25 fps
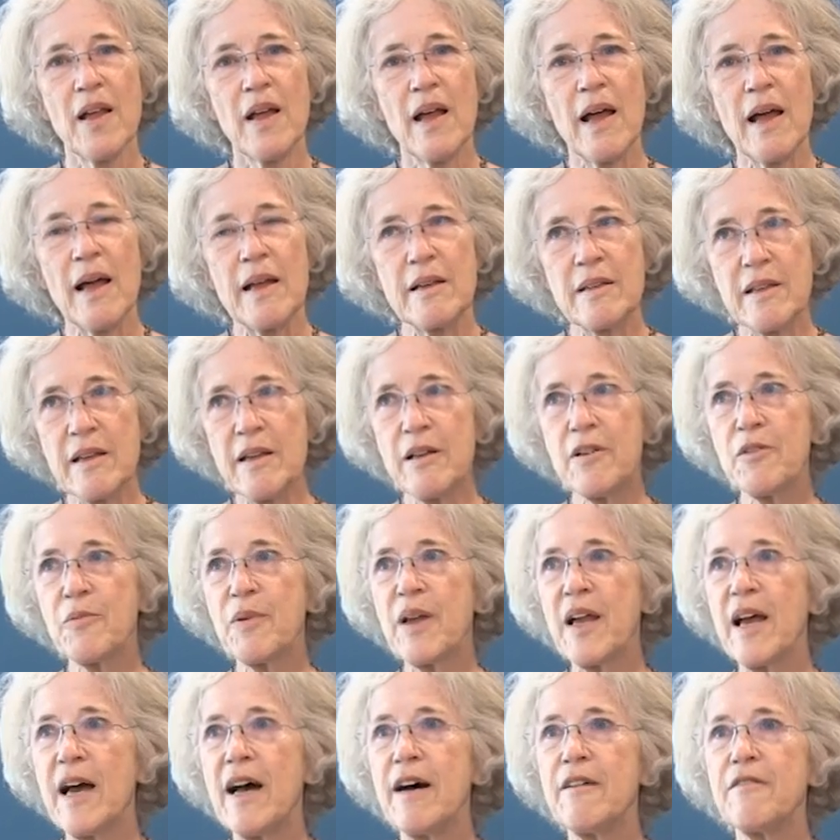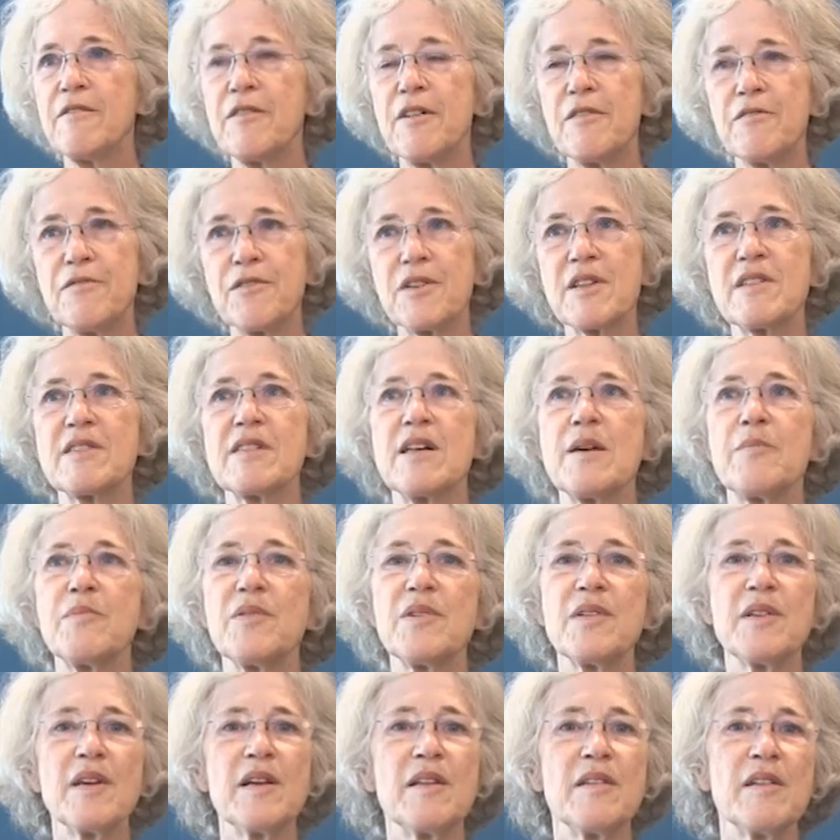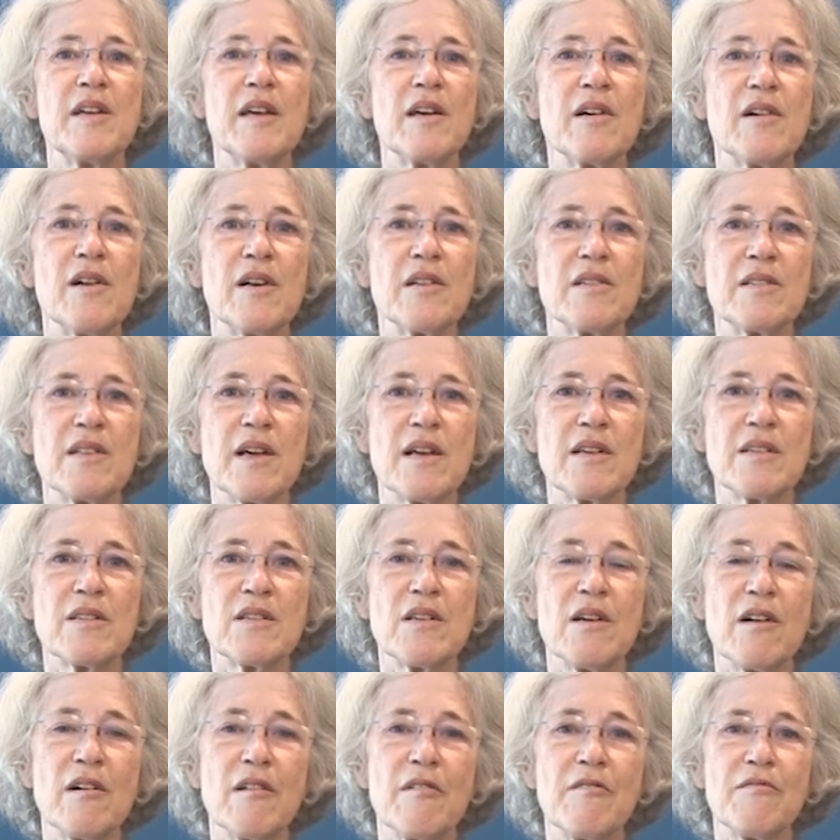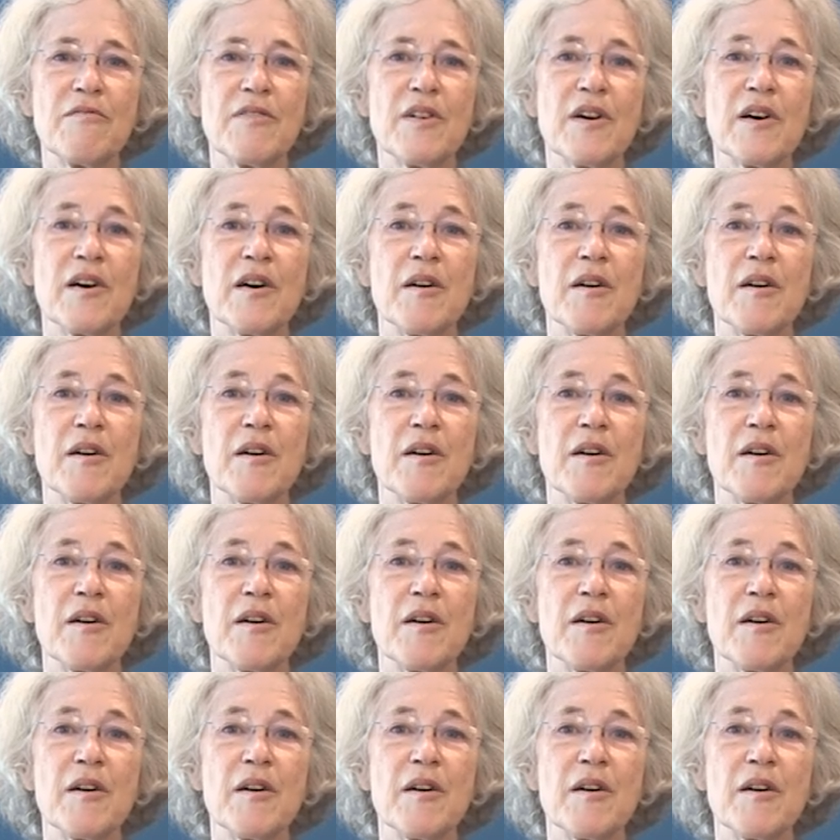And here we have, for example, in the context of